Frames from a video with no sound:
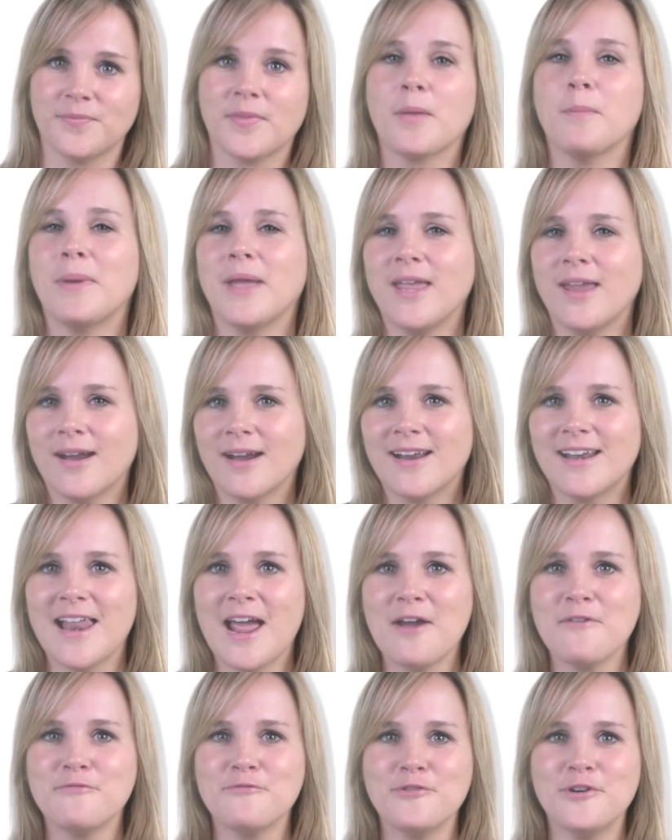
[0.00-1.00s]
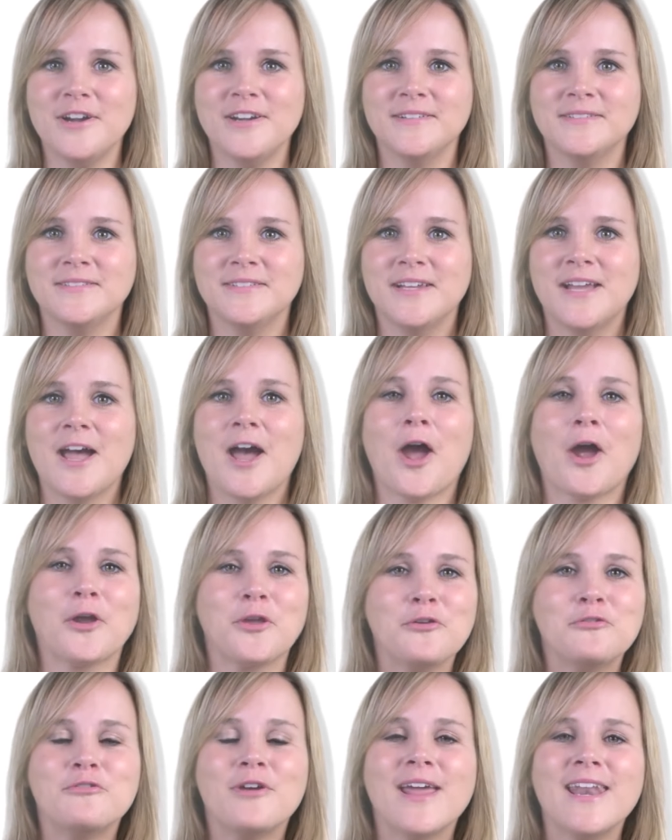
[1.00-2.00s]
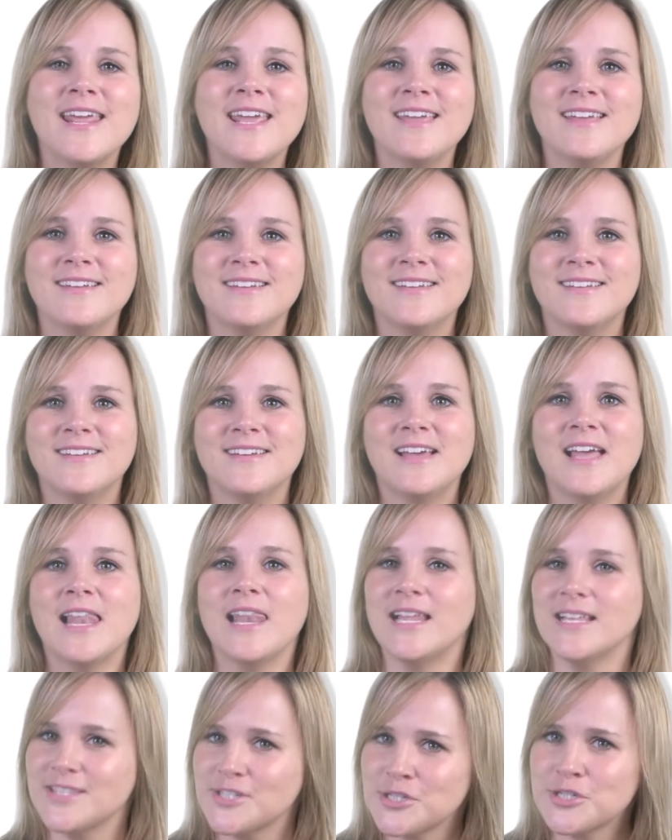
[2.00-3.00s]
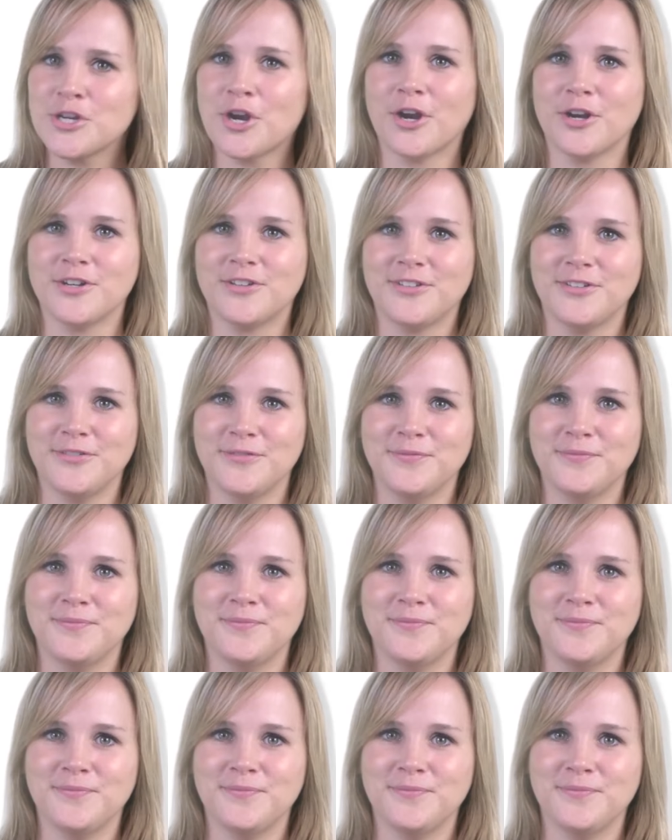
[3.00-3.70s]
Ben je er klaar voor? Are you ready? Let's start.